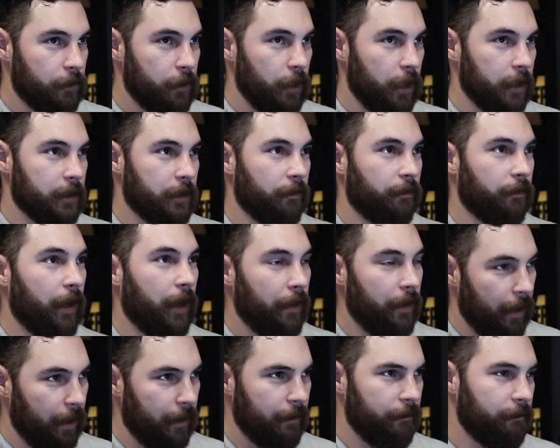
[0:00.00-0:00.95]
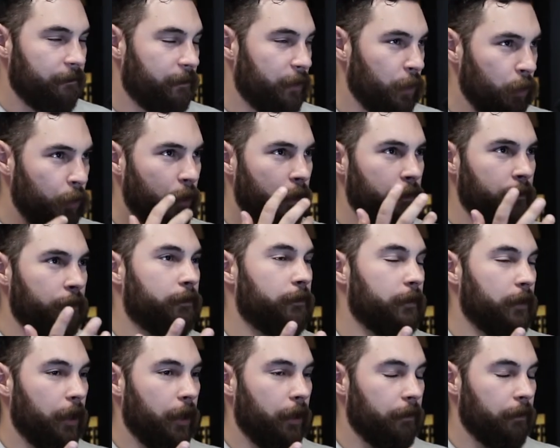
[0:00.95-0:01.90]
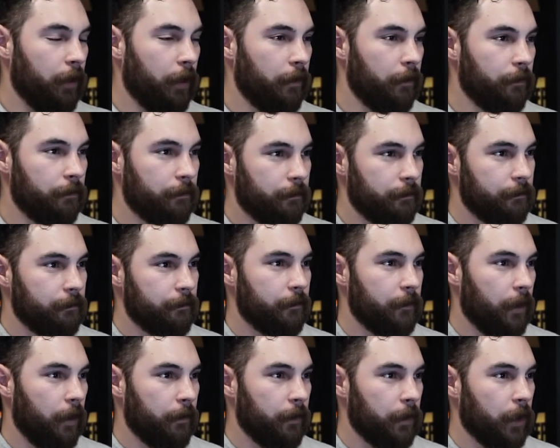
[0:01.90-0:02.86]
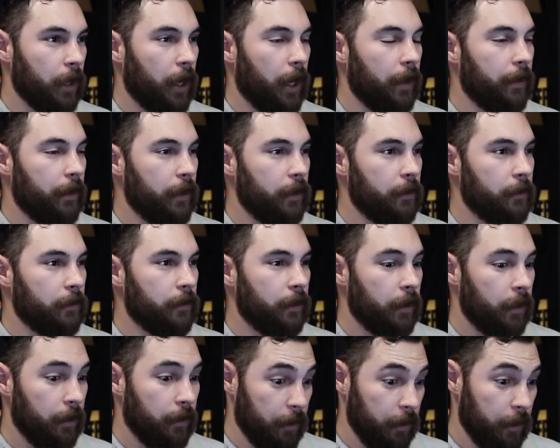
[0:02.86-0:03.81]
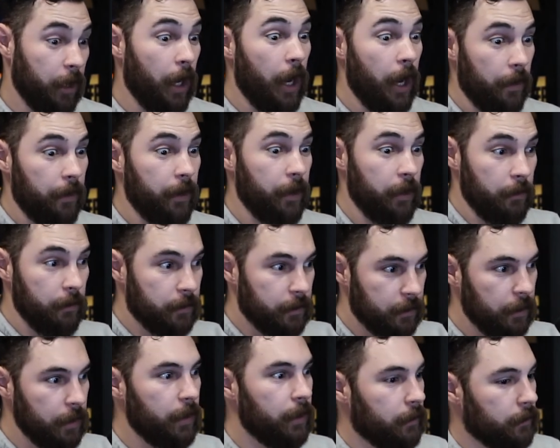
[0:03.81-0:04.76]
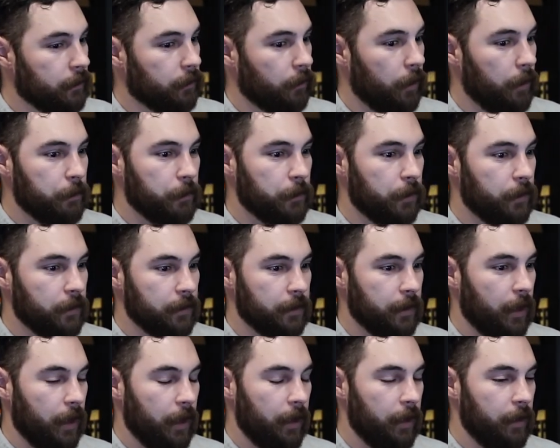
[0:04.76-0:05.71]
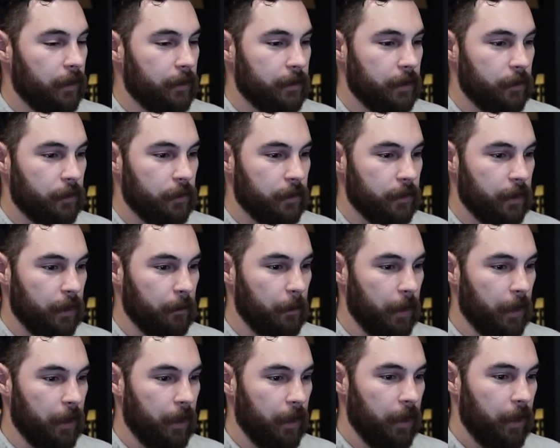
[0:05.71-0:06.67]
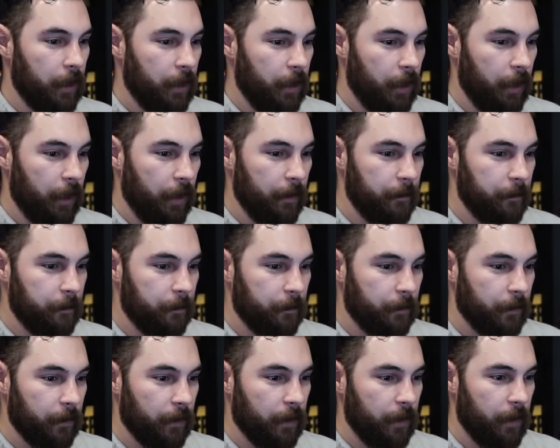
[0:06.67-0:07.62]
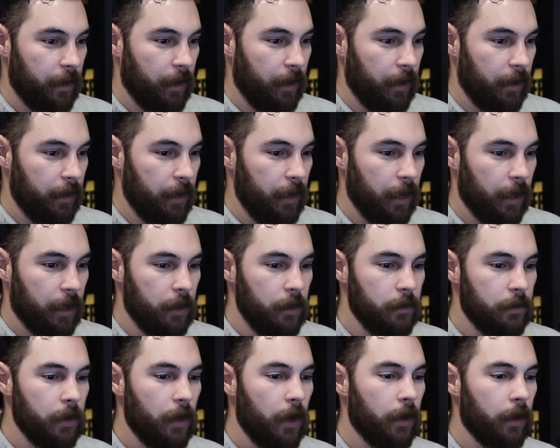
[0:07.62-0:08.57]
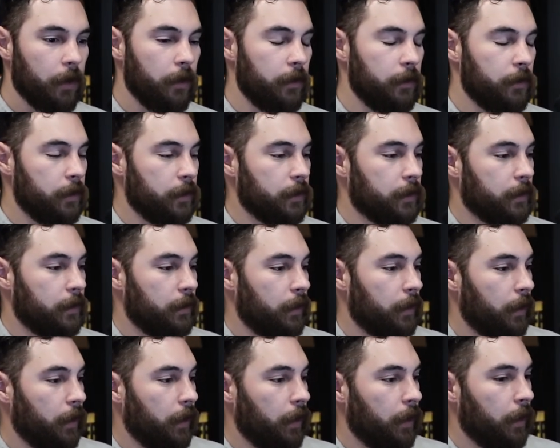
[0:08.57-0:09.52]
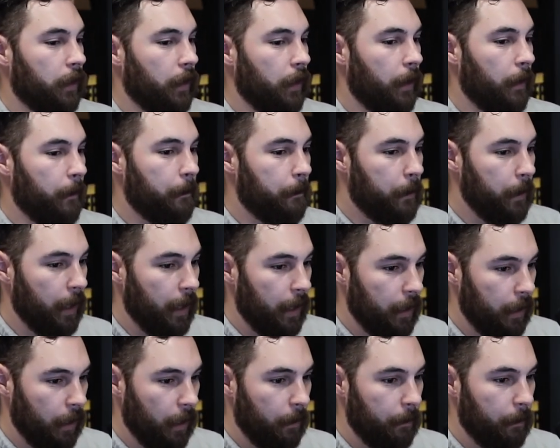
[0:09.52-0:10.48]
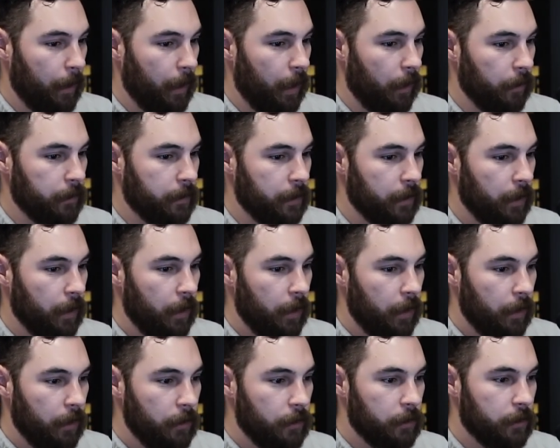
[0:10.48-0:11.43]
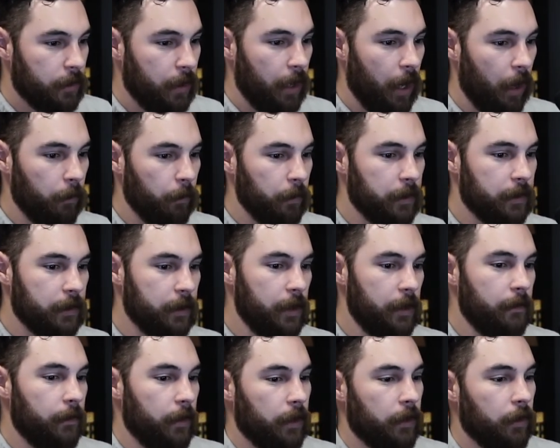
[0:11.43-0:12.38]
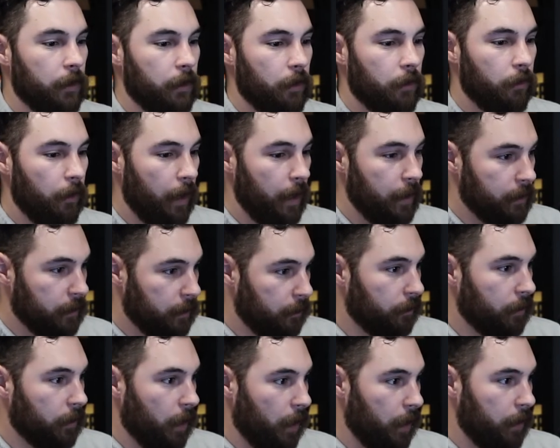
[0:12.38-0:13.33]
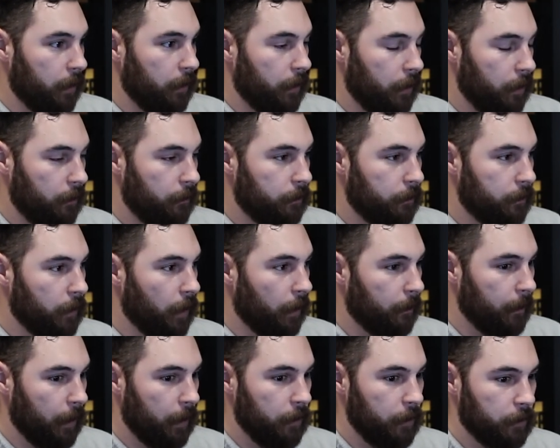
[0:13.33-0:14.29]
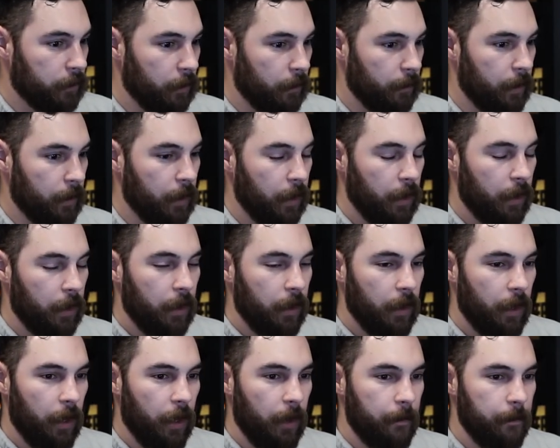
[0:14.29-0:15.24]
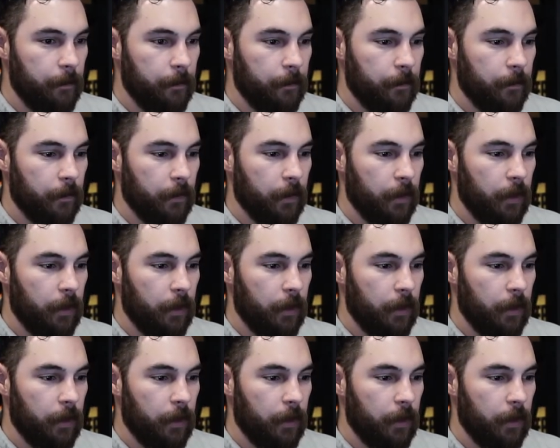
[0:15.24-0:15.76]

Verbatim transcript: justify that view of, of, of of a God that you, the God that you see in scriptures. Uh, it's interesting, but um, uh, yeah, can you talk just uh, a bit about just how receiving the grace of God and that you've been mm-hmm. talking about in your sermon, um,